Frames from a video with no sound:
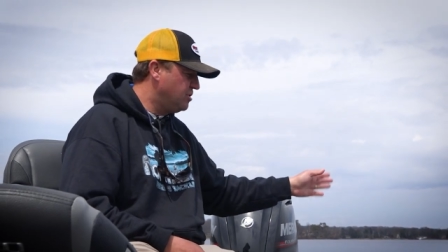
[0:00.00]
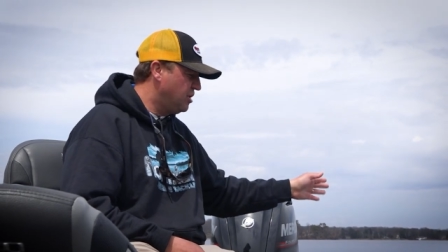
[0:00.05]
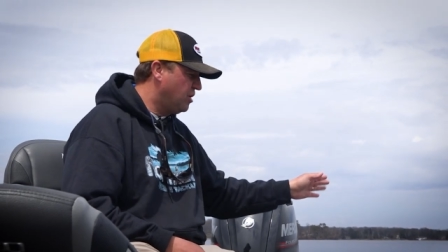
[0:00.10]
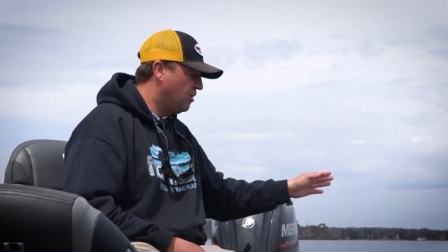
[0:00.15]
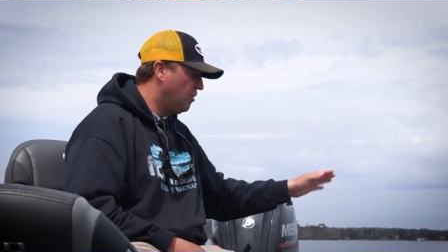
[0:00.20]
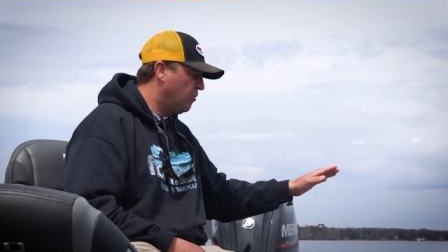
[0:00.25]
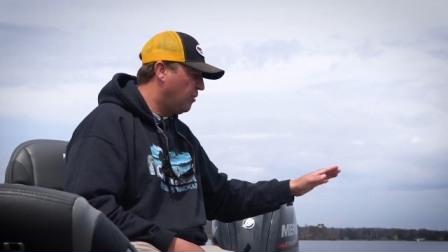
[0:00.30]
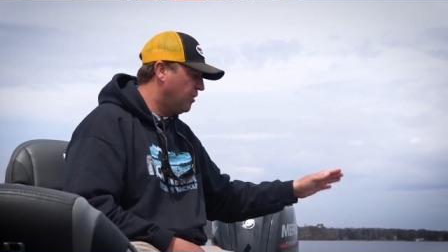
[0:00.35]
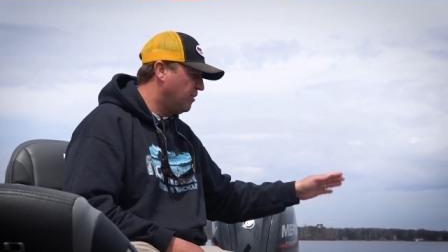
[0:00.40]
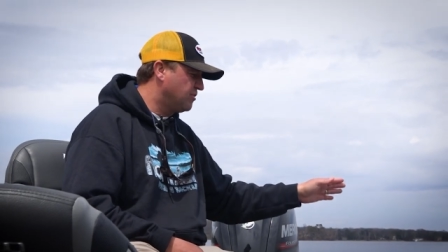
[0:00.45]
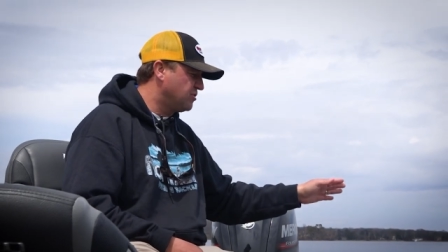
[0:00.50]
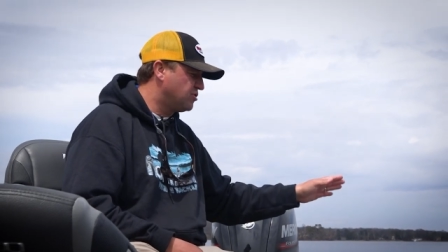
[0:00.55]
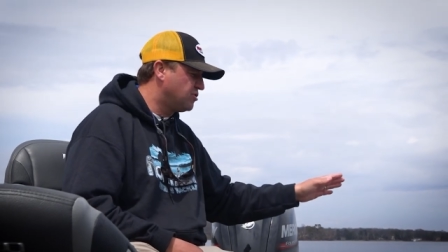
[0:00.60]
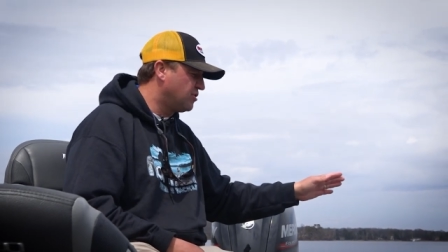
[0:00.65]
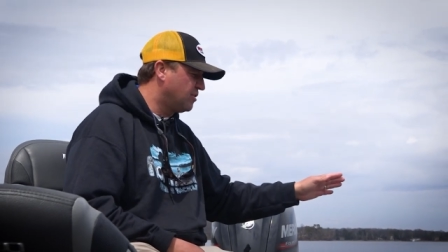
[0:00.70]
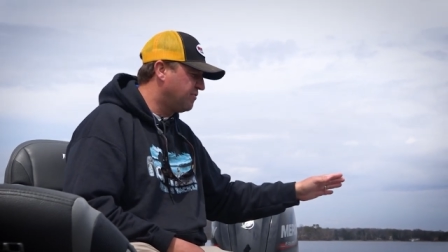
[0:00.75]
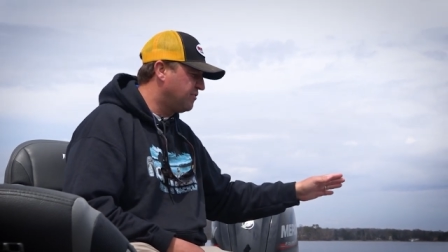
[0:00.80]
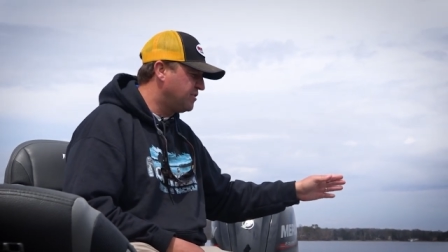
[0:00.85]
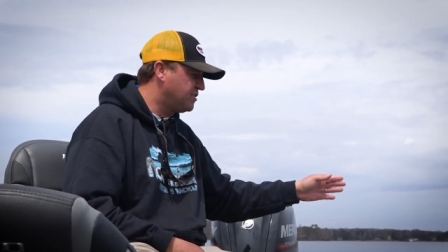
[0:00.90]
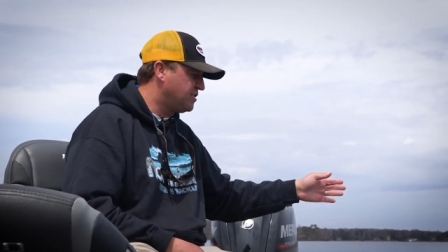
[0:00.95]
you know, when those
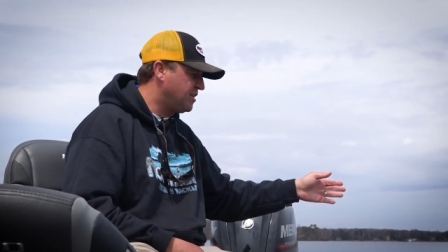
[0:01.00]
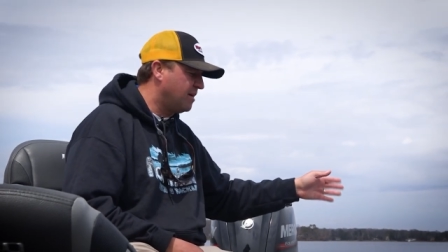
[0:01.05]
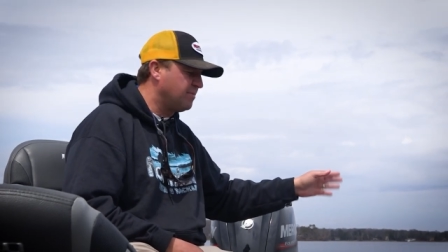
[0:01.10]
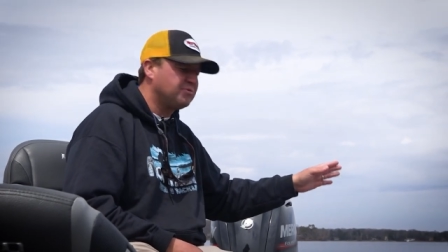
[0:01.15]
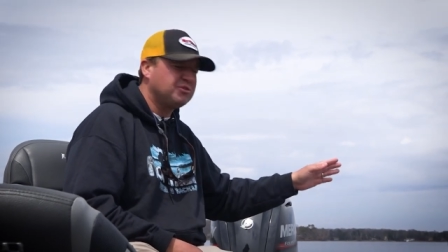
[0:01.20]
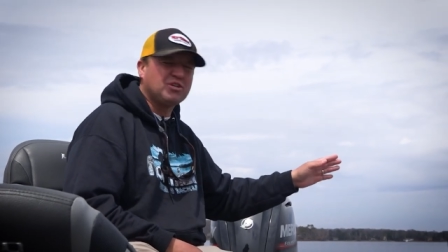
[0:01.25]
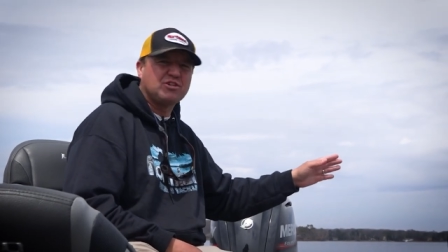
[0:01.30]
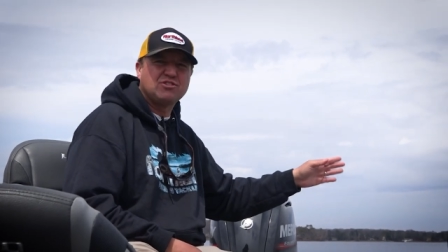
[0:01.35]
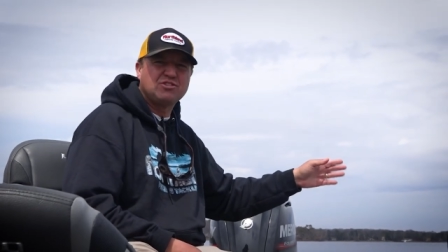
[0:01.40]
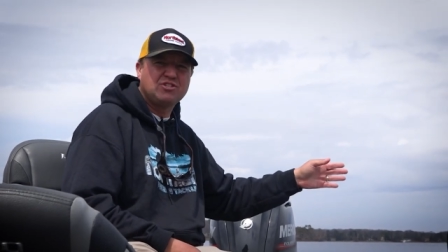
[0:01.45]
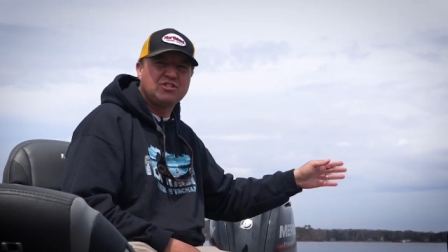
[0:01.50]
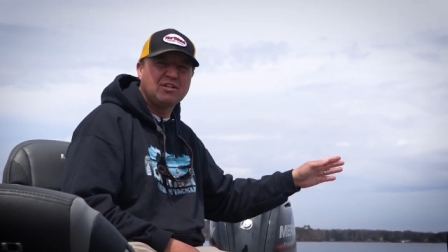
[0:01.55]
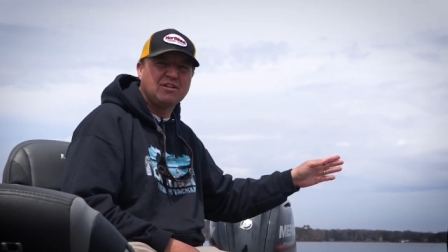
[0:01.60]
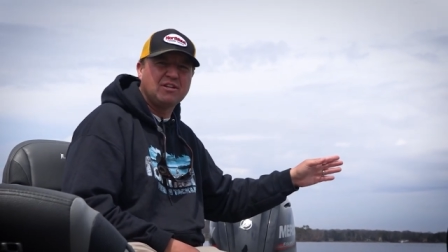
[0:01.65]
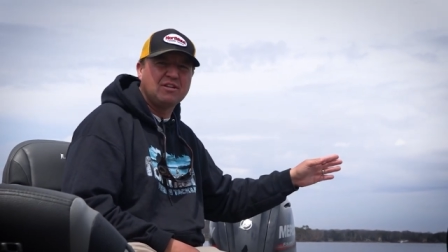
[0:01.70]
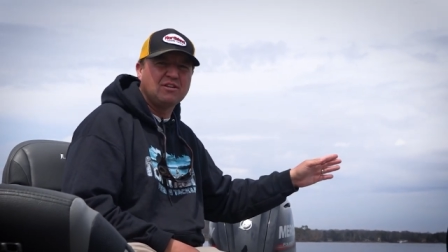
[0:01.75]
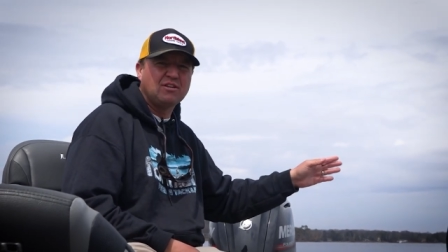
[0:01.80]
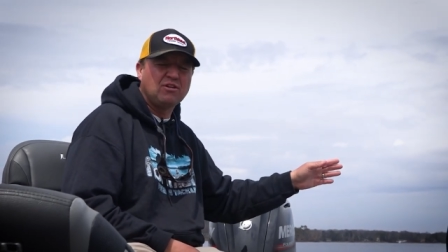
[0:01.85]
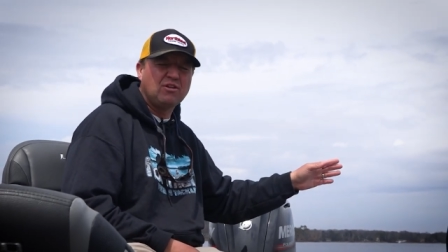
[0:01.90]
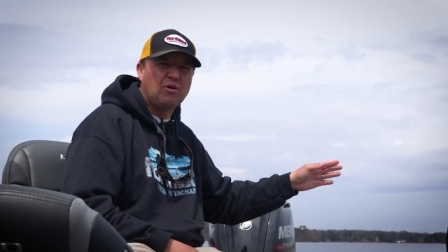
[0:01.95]
surface temps are
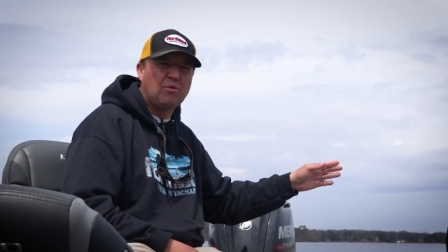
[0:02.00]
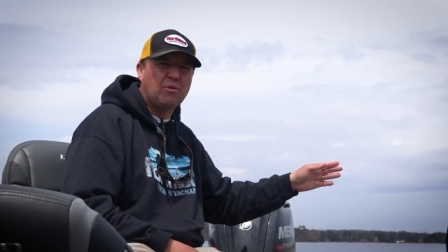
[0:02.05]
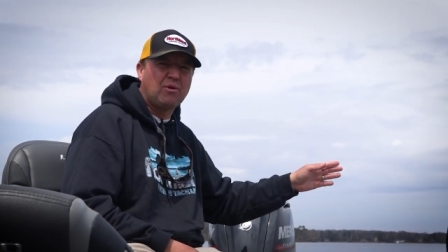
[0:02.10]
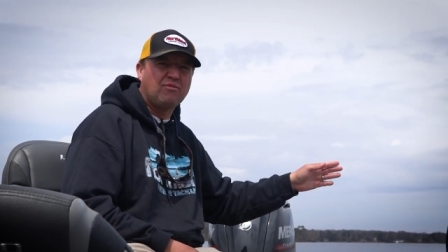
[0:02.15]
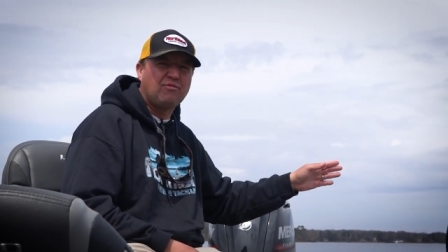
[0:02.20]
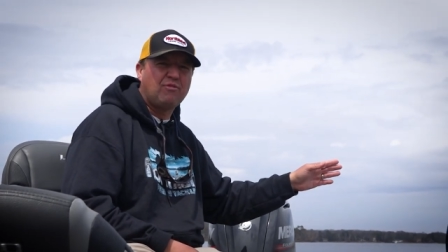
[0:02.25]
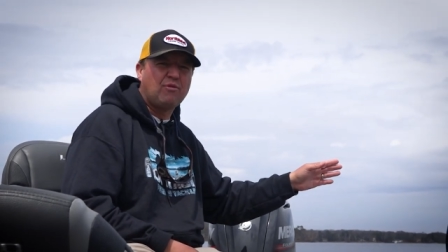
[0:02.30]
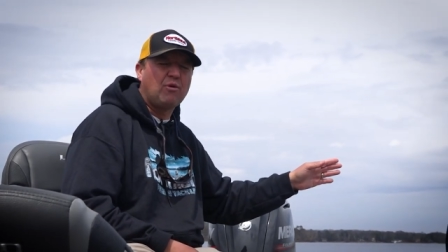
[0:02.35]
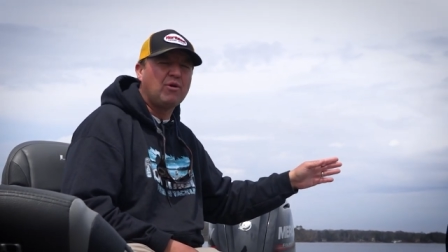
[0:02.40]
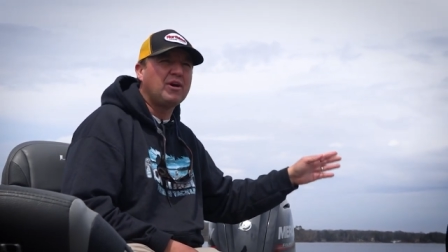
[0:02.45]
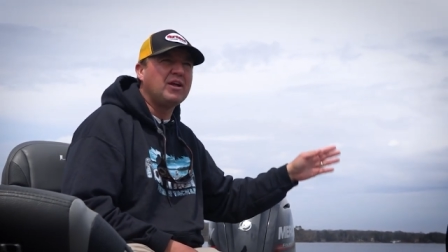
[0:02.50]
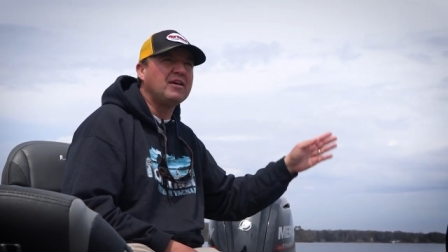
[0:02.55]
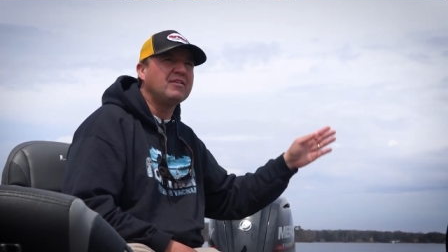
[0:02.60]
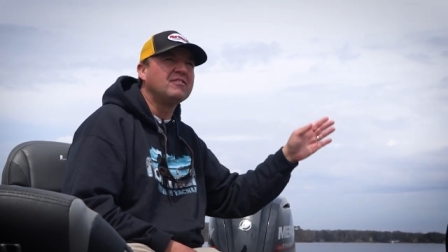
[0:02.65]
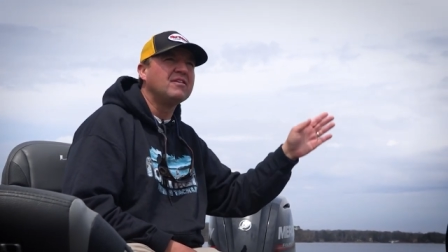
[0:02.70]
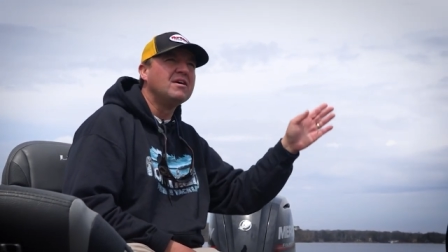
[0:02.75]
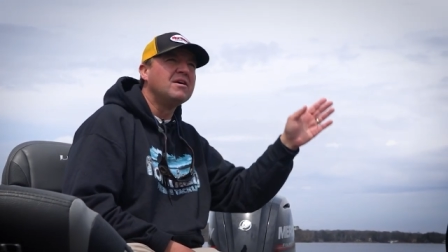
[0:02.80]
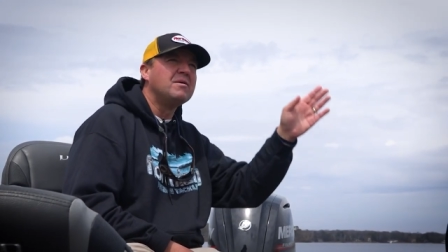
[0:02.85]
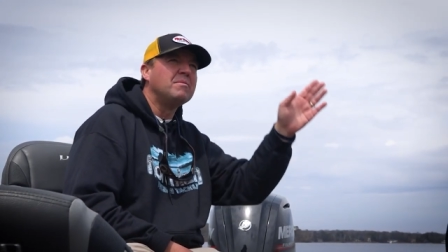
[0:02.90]
still in the lower 40s,